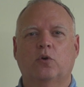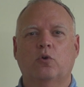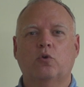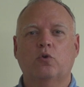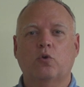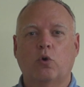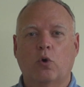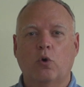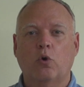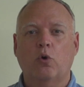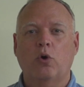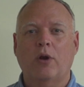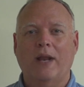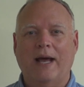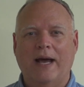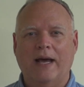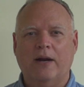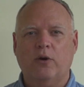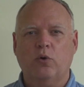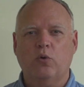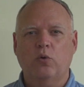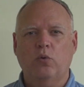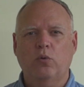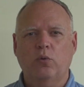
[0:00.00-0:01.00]
Kung
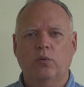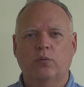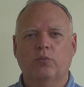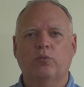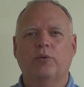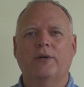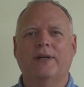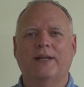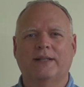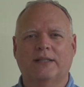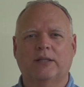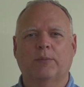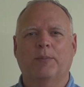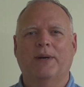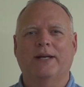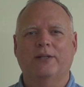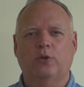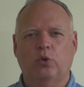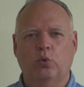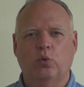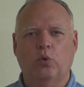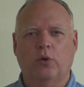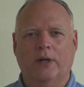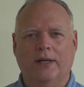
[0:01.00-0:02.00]
largo etabay
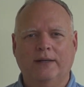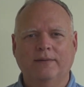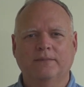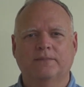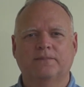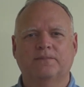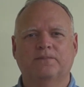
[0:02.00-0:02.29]
dura?